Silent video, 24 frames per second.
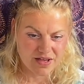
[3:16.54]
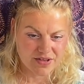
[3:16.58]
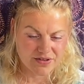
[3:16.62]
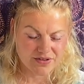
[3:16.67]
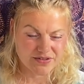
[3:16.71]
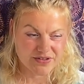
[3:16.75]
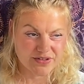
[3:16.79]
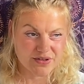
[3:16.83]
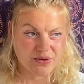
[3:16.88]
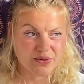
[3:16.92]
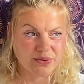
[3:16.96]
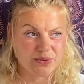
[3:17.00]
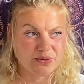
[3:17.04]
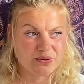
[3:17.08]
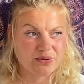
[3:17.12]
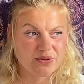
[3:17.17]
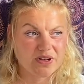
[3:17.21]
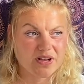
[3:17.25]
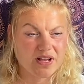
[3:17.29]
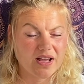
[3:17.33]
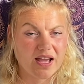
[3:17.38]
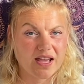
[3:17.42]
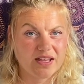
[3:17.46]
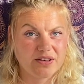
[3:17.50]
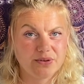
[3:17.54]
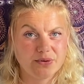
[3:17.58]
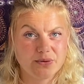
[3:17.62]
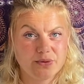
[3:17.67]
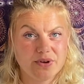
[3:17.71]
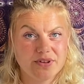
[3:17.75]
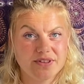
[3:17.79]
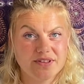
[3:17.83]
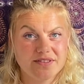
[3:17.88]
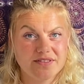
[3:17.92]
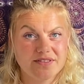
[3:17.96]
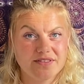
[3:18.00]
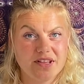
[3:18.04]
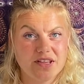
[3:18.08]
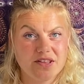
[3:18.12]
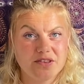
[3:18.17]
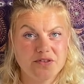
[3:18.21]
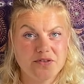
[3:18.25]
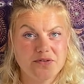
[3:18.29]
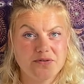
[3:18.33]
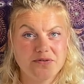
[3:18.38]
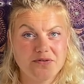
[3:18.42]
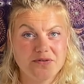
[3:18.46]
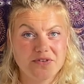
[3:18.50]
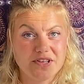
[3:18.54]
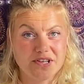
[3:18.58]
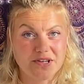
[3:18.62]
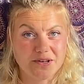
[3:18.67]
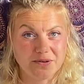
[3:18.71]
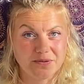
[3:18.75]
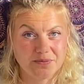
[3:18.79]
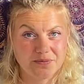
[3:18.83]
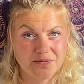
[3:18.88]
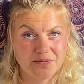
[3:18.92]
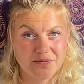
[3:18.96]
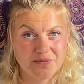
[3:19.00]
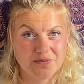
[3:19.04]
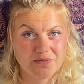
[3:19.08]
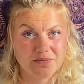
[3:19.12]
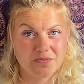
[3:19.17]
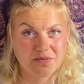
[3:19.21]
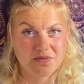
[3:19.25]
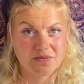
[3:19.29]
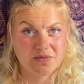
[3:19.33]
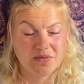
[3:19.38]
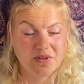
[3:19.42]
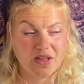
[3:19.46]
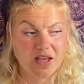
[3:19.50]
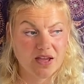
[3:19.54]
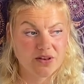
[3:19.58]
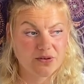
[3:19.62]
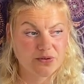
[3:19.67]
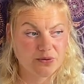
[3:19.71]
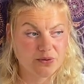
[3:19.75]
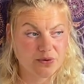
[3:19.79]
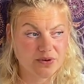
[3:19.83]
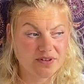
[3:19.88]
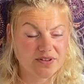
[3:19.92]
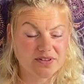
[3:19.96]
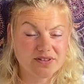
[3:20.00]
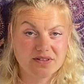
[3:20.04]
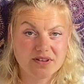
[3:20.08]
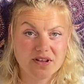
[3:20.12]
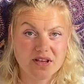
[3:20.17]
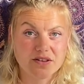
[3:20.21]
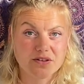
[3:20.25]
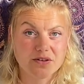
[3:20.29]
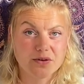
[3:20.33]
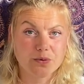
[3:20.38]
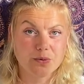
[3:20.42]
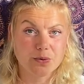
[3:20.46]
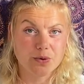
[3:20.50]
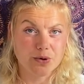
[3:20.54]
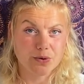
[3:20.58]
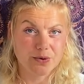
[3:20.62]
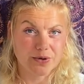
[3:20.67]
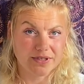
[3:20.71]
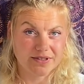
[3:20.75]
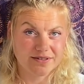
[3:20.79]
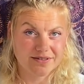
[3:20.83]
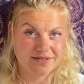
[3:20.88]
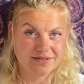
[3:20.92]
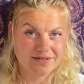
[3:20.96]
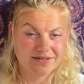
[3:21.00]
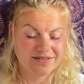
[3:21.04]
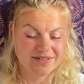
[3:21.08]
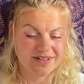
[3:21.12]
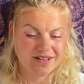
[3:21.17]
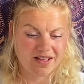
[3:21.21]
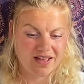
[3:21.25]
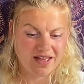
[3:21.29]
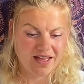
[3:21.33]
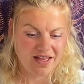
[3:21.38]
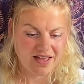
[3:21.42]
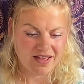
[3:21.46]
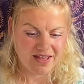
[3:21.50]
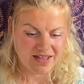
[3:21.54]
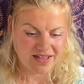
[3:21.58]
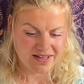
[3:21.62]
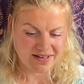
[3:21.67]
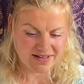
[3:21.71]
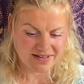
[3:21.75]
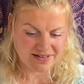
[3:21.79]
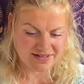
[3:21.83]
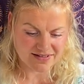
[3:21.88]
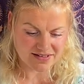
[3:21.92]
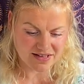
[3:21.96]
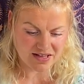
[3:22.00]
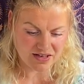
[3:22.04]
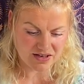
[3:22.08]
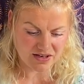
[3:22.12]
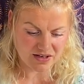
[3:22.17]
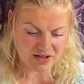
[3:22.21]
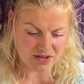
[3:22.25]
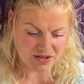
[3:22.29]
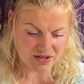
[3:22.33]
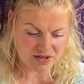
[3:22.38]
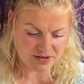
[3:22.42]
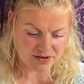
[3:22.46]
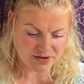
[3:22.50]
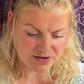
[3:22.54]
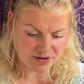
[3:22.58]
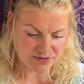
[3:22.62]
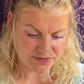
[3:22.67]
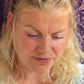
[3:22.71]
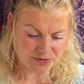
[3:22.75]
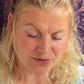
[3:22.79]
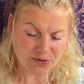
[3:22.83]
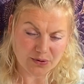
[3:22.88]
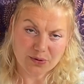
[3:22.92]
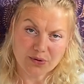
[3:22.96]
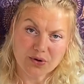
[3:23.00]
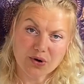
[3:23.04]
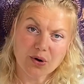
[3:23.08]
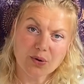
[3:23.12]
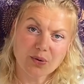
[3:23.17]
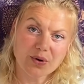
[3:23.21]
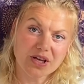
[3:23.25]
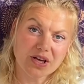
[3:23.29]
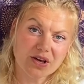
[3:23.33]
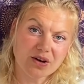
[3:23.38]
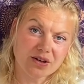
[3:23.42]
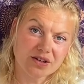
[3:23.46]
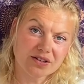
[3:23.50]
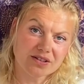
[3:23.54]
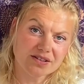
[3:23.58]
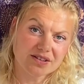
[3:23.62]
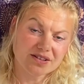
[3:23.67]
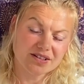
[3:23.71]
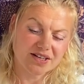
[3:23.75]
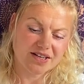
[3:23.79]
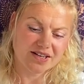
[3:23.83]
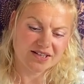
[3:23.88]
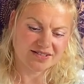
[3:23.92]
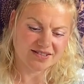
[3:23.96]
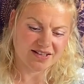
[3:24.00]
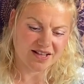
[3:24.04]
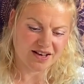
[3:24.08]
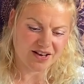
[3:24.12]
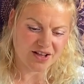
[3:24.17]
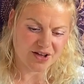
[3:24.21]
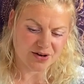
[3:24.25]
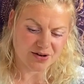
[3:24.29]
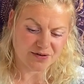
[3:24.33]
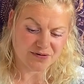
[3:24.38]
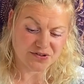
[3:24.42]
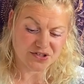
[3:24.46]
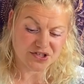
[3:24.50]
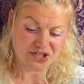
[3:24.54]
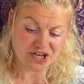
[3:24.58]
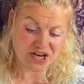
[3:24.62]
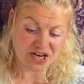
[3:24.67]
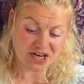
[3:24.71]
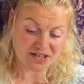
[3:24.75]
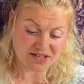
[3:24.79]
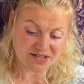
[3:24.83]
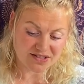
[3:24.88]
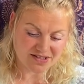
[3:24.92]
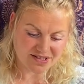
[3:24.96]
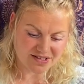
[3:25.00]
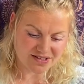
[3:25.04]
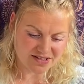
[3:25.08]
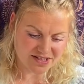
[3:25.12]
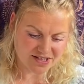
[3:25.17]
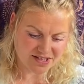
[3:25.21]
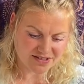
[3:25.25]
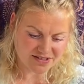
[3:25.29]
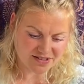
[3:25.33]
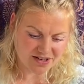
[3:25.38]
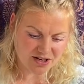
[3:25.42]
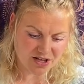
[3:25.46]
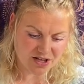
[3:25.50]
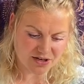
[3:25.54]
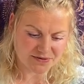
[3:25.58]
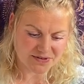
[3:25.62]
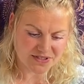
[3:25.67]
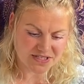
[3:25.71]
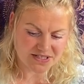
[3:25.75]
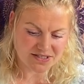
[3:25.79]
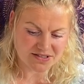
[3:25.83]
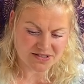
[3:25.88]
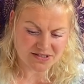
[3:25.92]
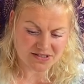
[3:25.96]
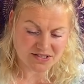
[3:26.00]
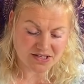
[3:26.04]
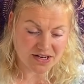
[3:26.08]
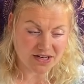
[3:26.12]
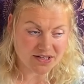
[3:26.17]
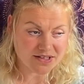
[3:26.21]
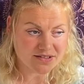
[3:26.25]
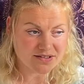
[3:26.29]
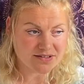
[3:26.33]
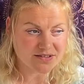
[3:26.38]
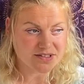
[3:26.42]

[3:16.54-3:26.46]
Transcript: So I do understand your fear. I do understand your worries. It is a lot of new going on. There is a lot of change, and there is a lot of these change.